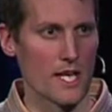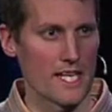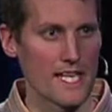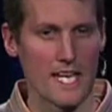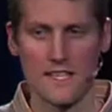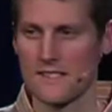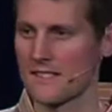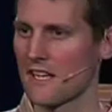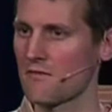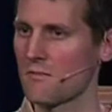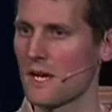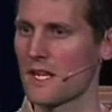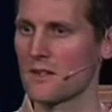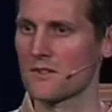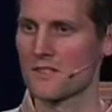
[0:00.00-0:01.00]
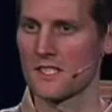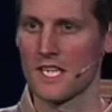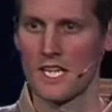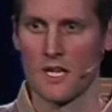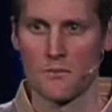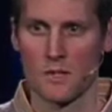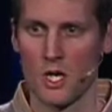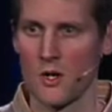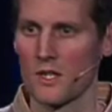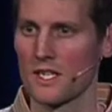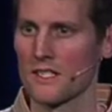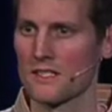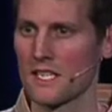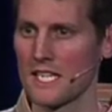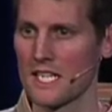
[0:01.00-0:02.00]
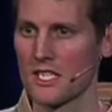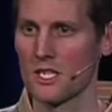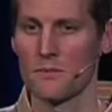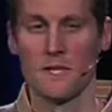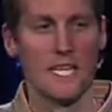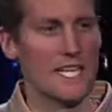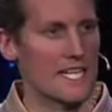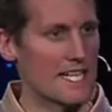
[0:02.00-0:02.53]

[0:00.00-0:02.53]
I got to save my own skin. I'm going into Egypt.